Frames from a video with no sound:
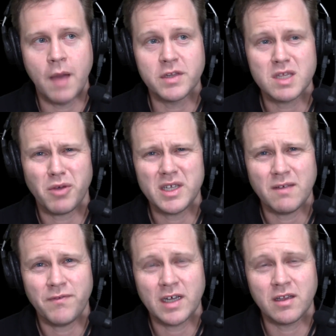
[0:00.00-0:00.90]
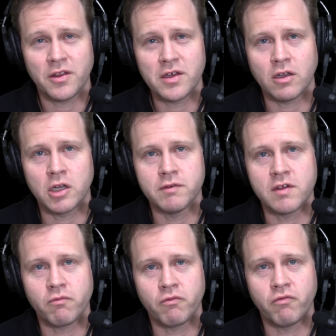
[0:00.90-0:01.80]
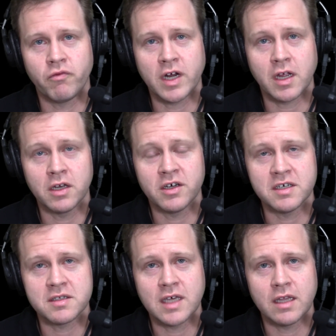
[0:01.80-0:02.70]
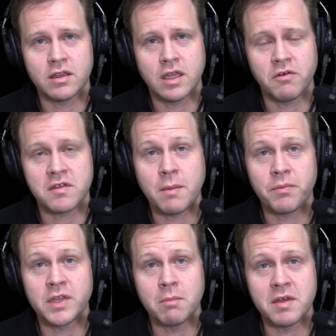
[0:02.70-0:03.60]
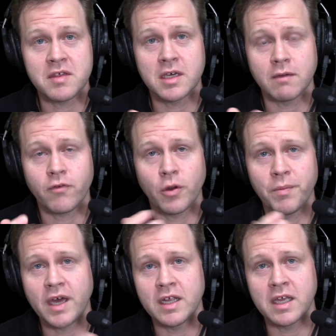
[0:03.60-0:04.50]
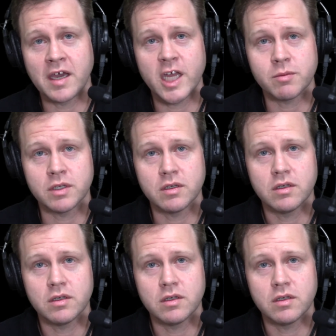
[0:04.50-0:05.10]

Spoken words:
Despite the fact that I think a lot of us recognize that there was something missing from that engagement.